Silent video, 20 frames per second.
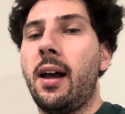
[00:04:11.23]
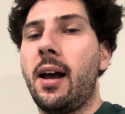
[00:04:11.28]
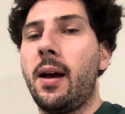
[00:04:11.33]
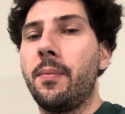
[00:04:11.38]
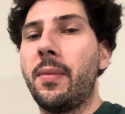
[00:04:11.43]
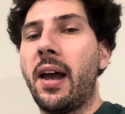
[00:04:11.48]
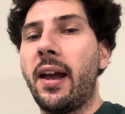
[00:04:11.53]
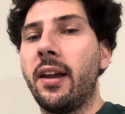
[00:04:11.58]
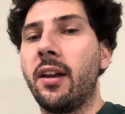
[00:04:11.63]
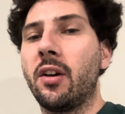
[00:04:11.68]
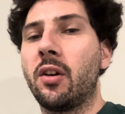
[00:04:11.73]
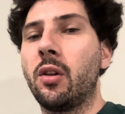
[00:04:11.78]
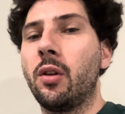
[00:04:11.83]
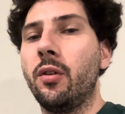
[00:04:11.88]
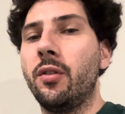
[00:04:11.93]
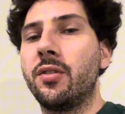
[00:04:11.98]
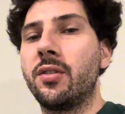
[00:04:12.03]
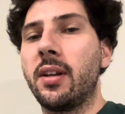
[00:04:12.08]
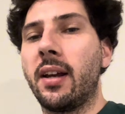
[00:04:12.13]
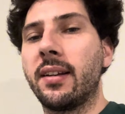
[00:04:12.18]
That
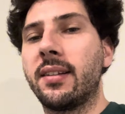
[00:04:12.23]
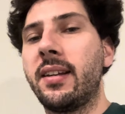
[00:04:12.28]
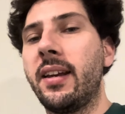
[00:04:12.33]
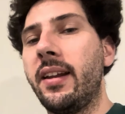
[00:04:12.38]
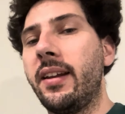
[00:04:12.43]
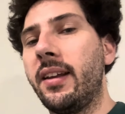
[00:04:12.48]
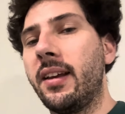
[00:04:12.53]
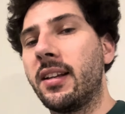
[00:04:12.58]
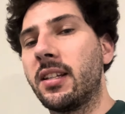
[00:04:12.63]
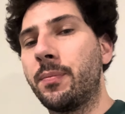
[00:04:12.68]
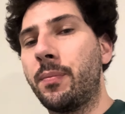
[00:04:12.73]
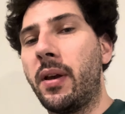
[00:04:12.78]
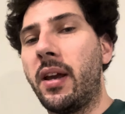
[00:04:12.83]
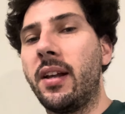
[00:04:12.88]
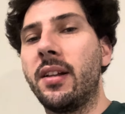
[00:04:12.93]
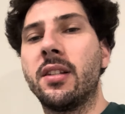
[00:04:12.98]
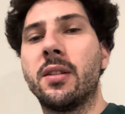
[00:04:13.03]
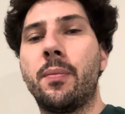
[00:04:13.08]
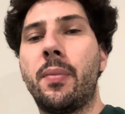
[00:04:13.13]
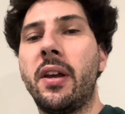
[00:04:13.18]
includes like TDS
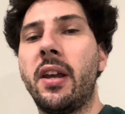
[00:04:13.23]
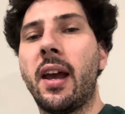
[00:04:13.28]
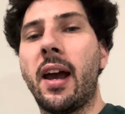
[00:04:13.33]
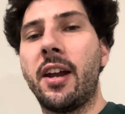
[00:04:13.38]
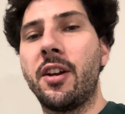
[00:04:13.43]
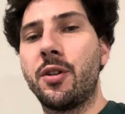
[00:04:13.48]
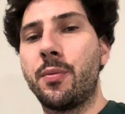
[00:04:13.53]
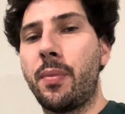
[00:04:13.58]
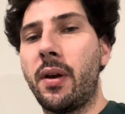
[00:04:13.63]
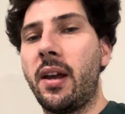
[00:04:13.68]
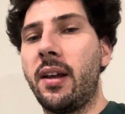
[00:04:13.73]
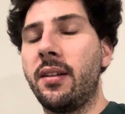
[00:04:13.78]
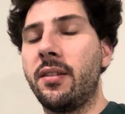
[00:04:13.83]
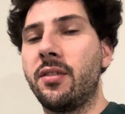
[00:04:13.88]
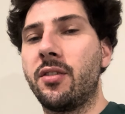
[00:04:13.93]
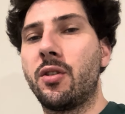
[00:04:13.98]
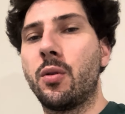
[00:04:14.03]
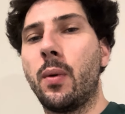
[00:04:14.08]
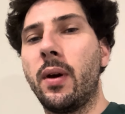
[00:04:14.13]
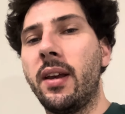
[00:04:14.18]
pens, pH
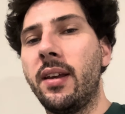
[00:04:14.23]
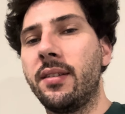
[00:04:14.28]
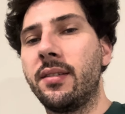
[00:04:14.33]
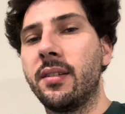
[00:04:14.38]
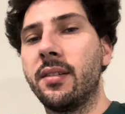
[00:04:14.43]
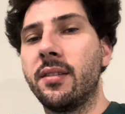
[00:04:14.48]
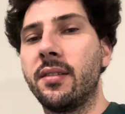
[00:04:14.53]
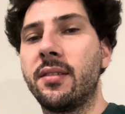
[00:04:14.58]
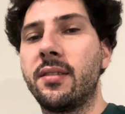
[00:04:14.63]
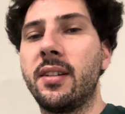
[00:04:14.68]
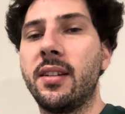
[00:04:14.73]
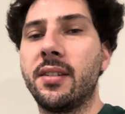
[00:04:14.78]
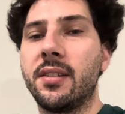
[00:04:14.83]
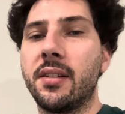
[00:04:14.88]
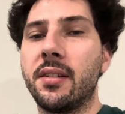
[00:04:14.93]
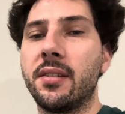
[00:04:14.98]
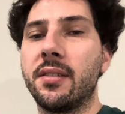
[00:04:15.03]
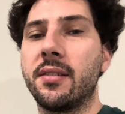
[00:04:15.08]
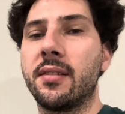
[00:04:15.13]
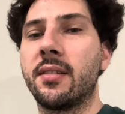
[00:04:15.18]
pens, tweezers,
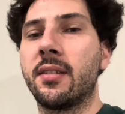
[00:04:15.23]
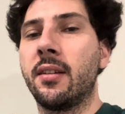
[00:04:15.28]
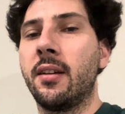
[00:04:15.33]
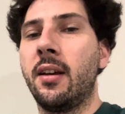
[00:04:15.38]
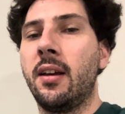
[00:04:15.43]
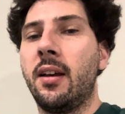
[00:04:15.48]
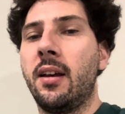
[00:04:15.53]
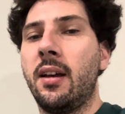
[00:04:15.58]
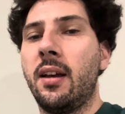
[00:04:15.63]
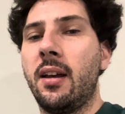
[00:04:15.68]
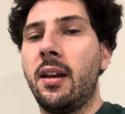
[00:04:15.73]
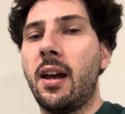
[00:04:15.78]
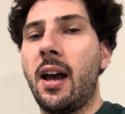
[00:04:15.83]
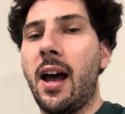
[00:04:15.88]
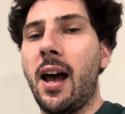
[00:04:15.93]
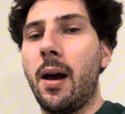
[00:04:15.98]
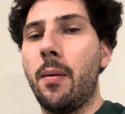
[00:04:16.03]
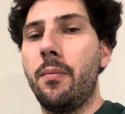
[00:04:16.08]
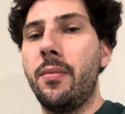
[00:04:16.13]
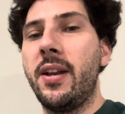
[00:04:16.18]
scissors,
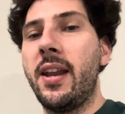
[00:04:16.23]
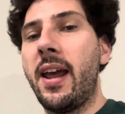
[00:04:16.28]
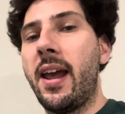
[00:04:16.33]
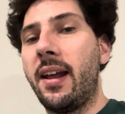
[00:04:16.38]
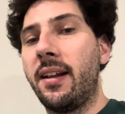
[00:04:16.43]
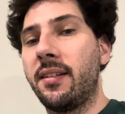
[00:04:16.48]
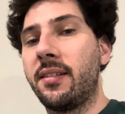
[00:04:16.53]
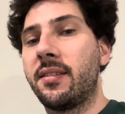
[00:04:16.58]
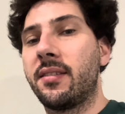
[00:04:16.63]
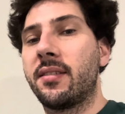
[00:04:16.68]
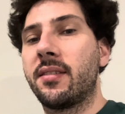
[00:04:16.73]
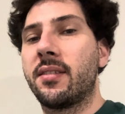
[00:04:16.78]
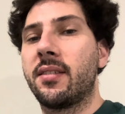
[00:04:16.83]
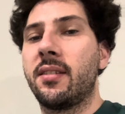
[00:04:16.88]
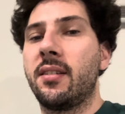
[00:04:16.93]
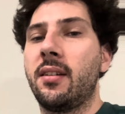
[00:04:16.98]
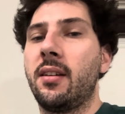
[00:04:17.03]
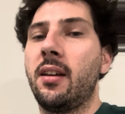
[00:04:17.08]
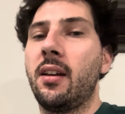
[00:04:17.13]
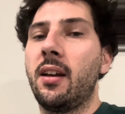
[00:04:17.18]
nets,
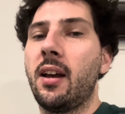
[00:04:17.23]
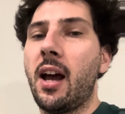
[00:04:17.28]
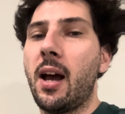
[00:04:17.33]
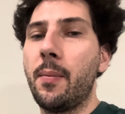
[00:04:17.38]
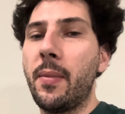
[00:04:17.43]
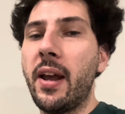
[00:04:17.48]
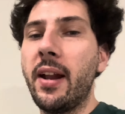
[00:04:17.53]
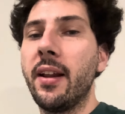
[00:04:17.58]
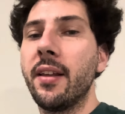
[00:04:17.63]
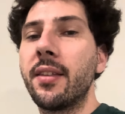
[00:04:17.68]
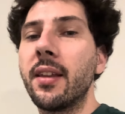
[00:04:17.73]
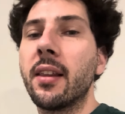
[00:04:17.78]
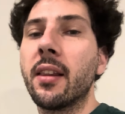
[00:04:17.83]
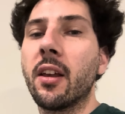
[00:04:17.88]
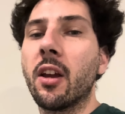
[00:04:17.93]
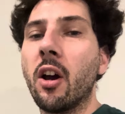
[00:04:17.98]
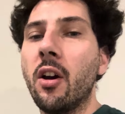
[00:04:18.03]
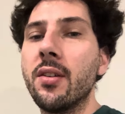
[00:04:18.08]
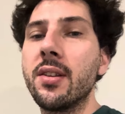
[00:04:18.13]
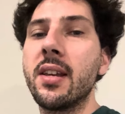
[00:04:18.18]
anything that
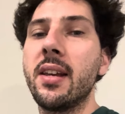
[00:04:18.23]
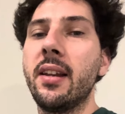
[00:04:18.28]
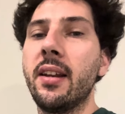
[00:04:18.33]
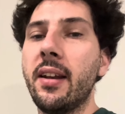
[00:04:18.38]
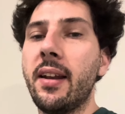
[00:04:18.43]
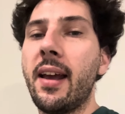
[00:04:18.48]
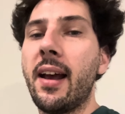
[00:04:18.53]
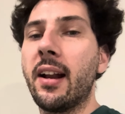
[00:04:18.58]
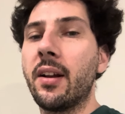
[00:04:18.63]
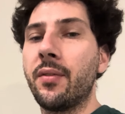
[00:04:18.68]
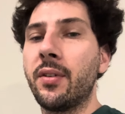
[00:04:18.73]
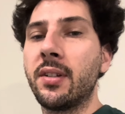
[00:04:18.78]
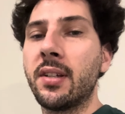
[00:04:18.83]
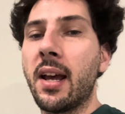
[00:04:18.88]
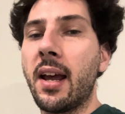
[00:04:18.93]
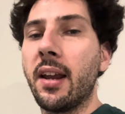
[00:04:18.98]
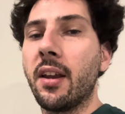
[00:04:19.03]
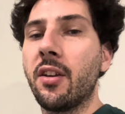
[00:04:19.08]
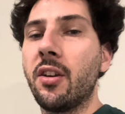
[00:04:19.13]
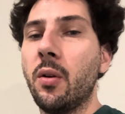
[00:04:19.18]
goes in and out of a
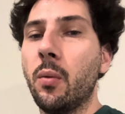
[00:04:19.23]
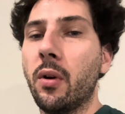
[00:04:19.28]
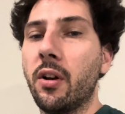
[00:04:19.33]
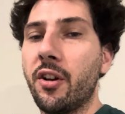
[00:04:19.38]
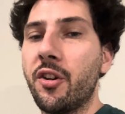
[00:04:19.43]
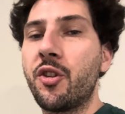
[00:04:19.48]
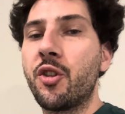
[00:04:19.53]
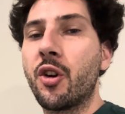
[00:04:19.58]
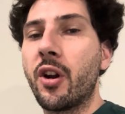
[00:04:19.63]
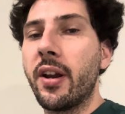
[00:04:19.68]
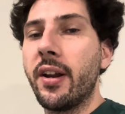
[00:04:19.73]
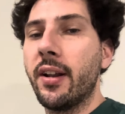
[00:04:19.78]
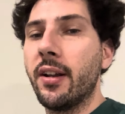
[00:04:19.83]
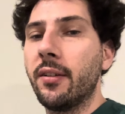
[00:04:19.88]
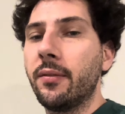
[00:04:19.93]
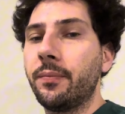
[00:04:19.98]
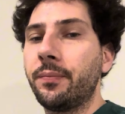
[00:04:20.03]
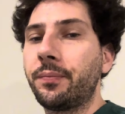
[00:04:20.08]
tank, you want to treat it.